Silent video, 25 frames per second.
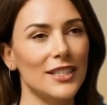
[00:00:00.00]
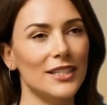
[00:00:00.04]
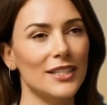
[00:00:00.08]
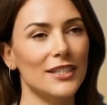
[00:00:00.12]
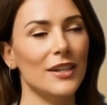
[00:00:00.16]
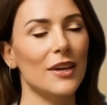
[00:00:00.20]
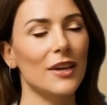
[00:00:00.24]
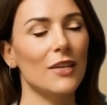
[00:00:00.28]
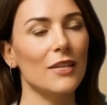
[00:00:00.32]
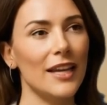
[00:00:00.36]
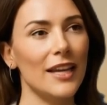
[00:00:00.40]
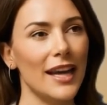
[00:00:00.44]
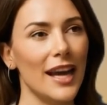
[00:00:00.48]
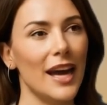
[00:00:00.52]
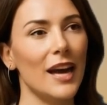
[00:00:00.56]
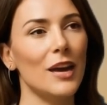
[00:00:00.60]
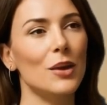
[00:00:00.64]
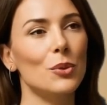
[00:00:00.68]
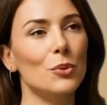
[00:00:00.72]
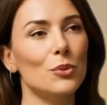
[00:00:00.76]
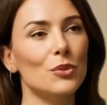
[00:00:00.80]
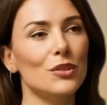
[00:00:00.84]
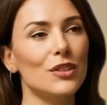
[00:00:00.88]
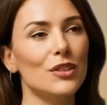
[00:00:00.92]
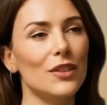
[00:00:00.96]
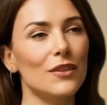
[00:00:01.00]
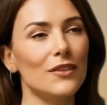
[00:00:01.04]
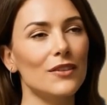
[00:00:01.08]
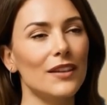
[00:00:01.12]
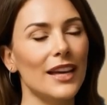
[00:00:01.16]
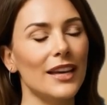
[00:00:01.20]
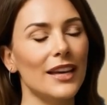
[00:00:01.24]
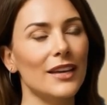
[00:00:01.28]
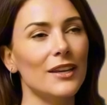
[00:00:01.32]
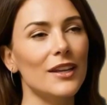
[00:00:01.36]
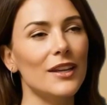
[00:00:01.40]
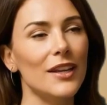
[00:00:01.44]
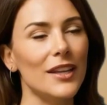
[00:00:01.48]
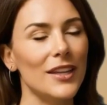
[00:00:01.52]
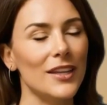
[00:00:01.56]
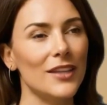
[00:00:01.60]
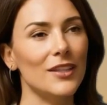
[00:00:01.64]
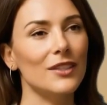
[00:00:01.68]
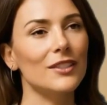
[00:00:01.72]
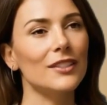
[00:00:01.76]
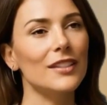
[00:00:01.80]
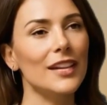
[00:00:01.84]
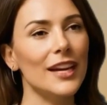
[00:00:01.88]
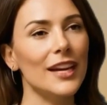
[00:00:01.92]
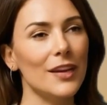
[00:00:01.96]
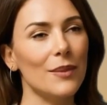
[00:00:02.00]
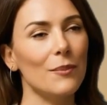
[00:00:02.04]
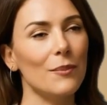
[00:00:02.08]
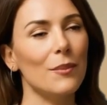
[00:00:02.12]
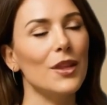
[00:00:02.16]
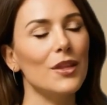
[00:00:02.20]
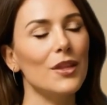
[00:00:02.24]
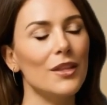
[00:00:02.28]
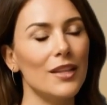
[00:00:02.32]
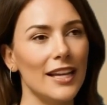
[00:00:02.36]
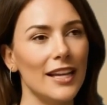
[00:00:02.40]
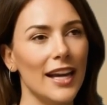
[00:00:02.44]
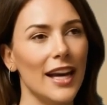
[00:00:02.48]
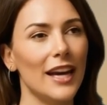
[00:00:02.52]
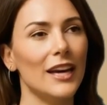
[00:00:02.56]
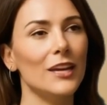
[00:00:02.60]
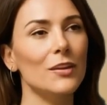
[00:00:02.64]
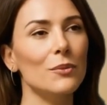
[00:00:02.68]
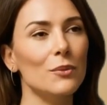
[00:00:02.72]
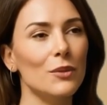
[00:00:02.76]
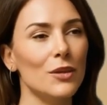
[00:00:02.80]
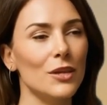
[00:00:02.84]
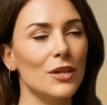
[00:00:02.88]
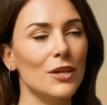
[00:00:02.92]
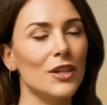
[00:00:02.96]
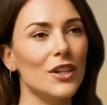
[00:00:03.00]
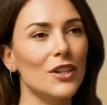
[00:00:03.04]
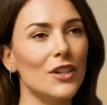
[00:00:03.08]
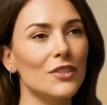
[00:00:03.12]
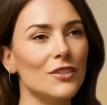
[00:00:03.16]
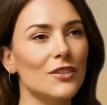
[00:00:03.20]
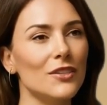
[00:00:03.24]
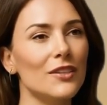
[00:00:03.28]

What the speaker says: With time, you'll begin to notice that you stay firmer,